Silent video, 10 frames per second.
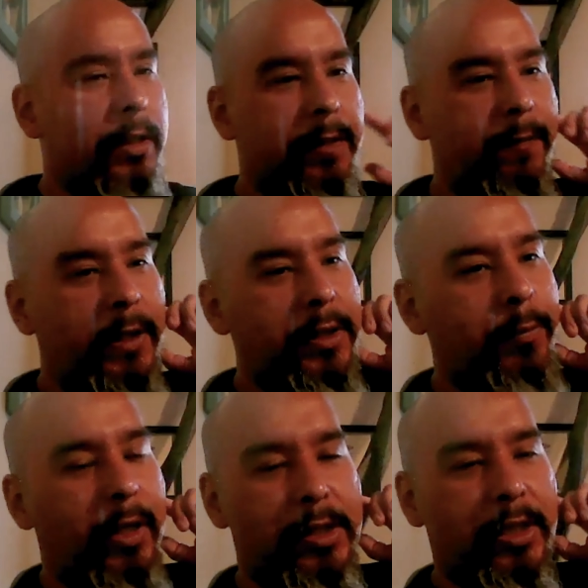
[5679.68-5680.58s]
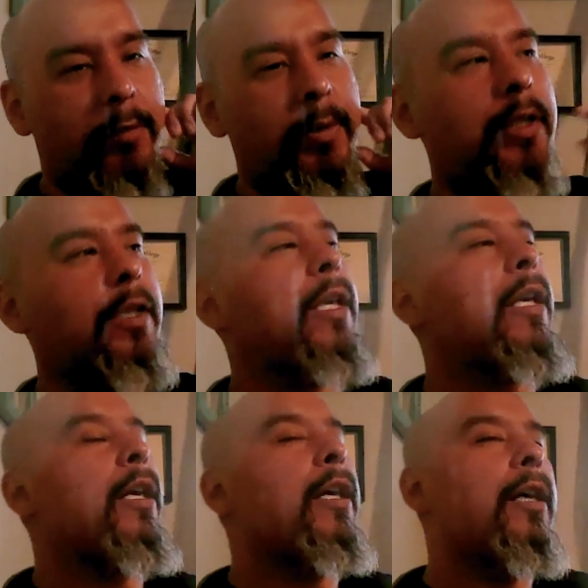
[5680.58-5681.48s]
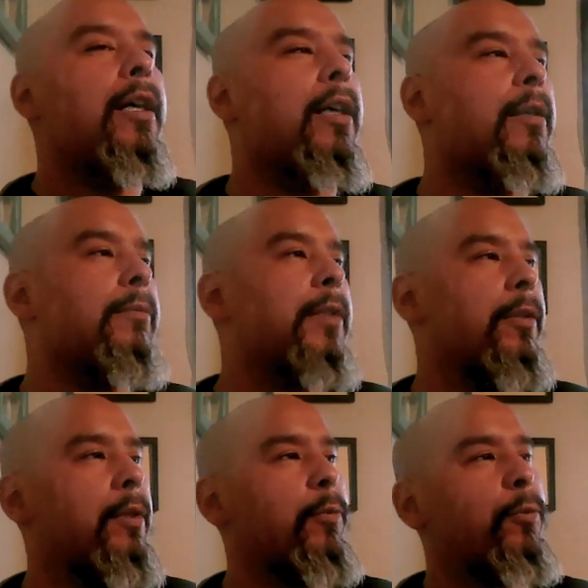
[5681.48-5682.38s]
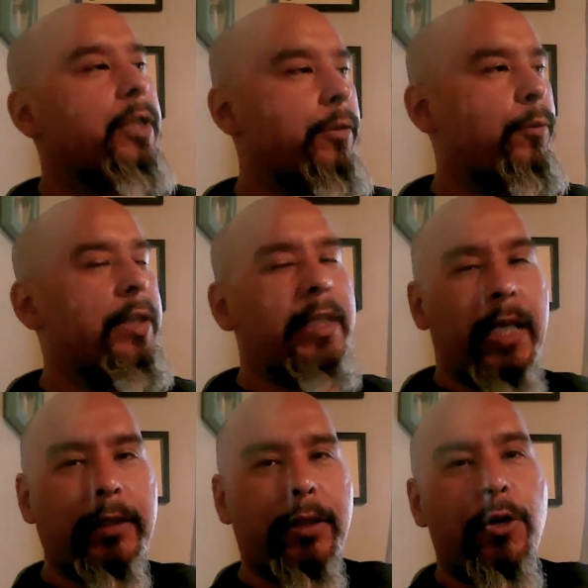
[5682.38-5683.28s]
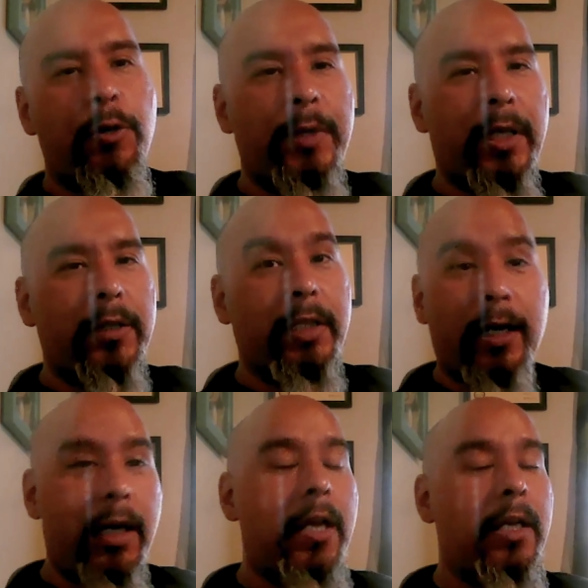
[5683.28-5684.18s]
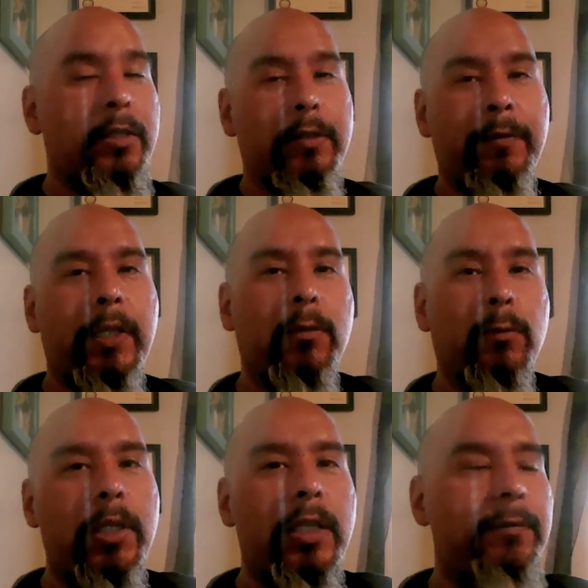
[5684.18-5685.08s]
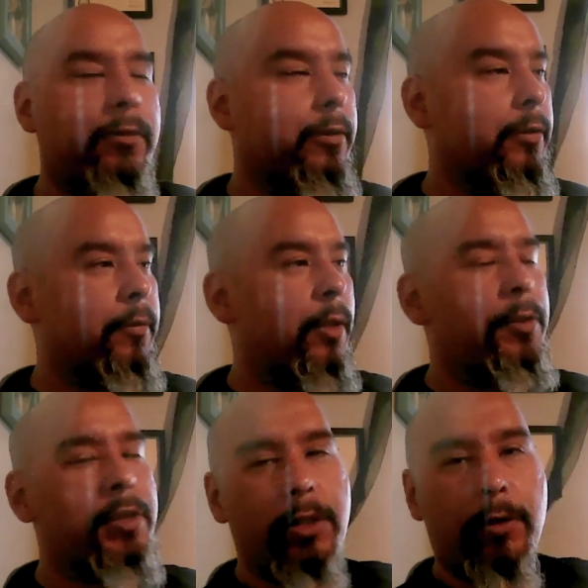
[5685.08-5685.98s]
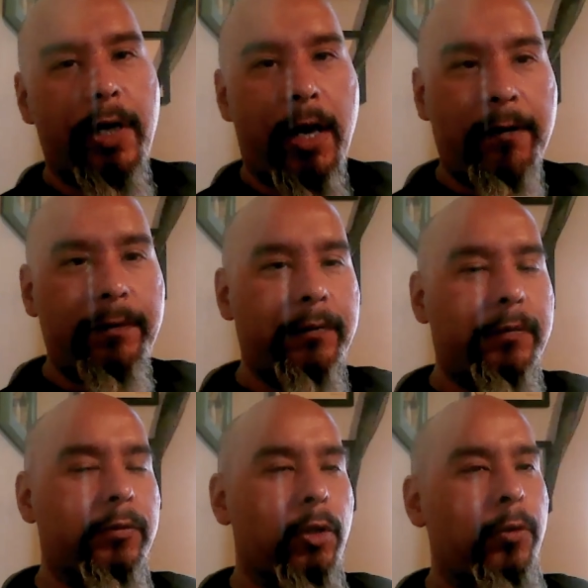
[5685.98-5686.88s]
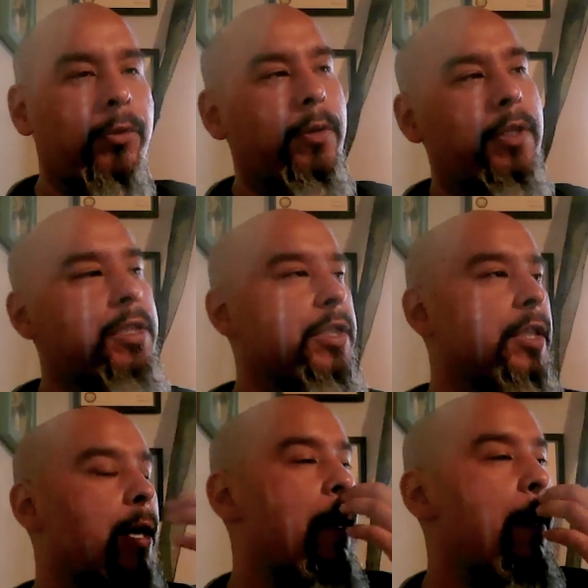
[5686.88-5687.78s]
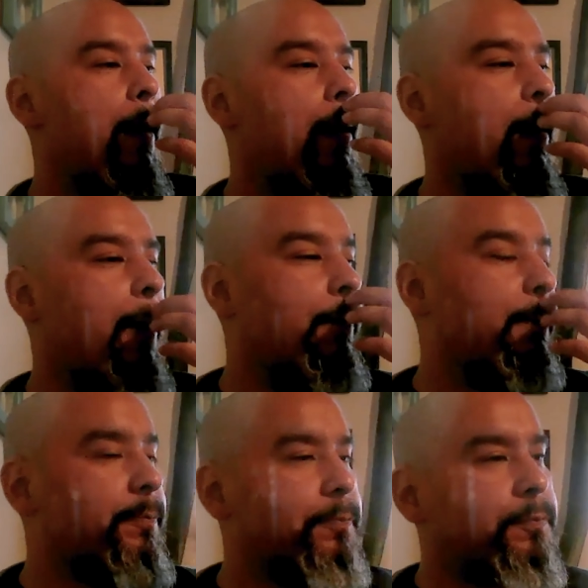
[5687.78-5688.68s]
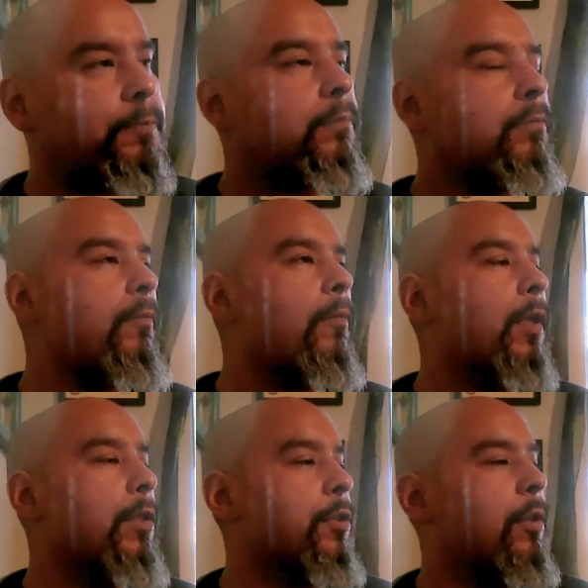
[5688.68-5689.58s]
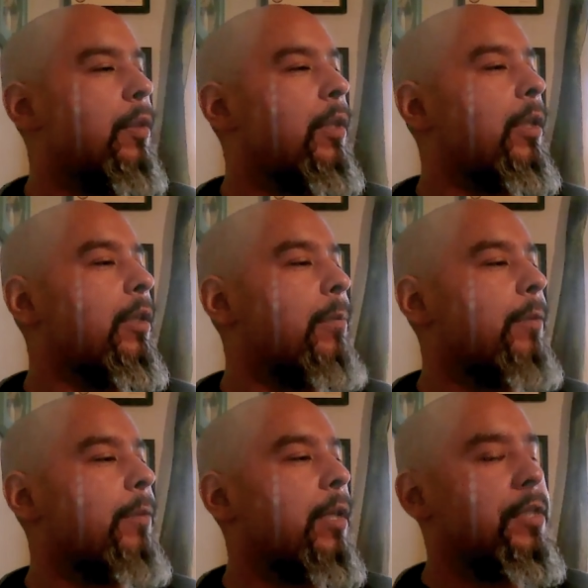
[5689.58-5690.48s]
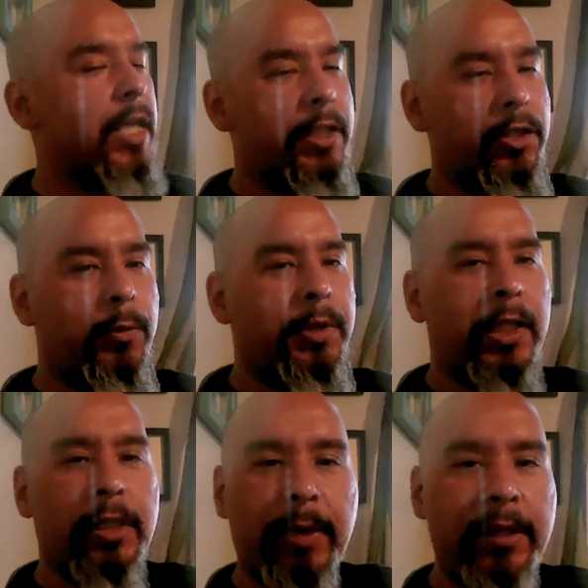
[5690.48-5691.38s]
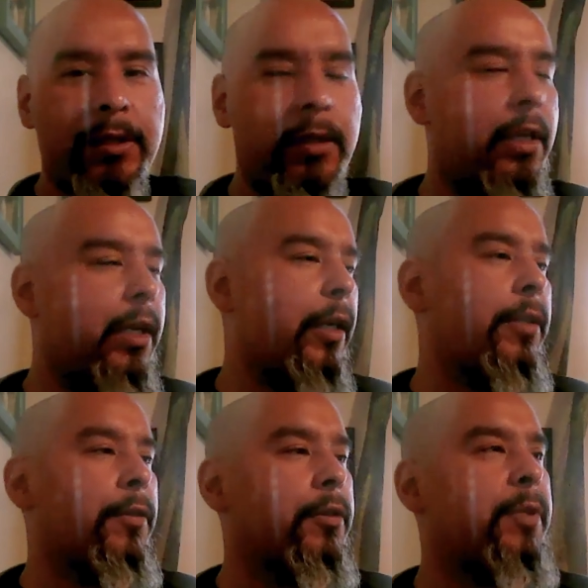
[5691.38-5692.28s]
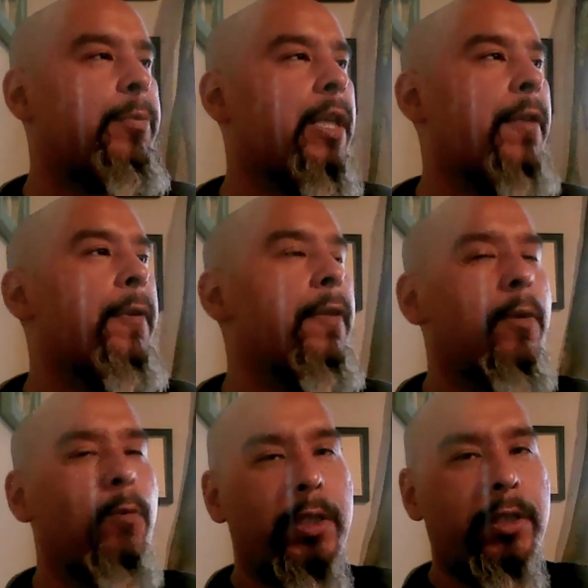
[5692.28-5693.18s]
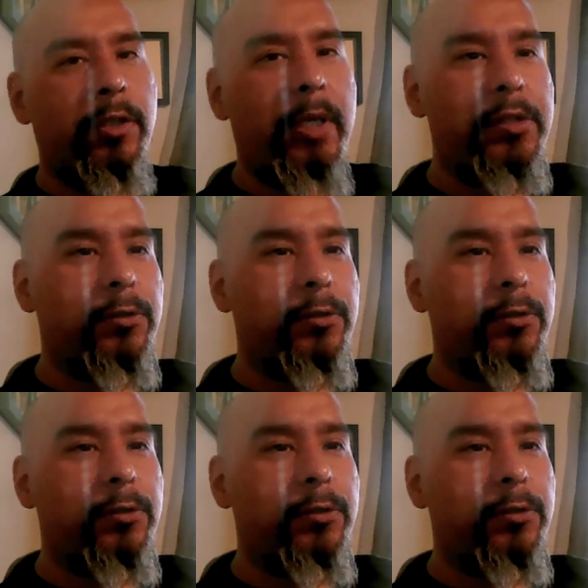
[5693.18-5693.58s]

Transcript: and the defense about settlement, um, it, it, re- it, really landed home that, yeah, I actually fucking won after almost a year and a half of going through this. Um, so I, am not exactly sure what the next plans are. I, I, know there's people out there that want to hear my